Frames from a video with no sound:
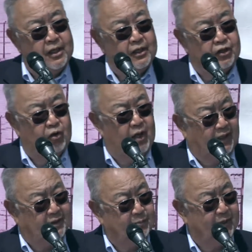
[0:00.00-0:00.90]
So
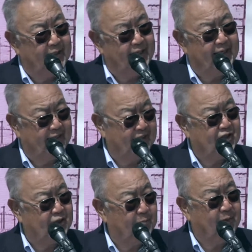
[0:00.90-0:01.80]
ultimately, this
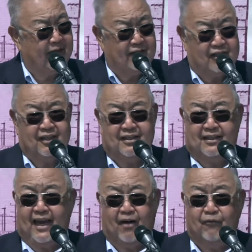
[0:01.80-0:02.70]
could be
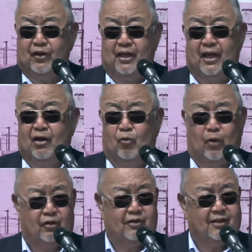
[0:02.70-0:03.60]
just every year,
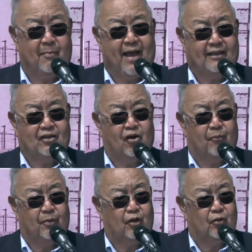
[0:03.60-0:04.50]
whether it's the Manzanar
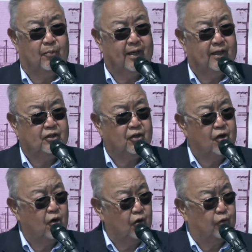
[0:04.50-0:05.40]
Pilgrimage
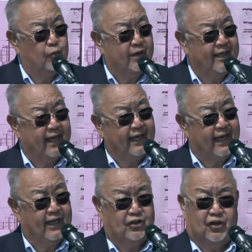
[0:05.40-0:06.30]
or the
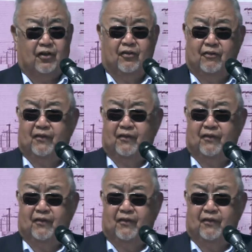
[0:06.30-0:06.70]
rededication of the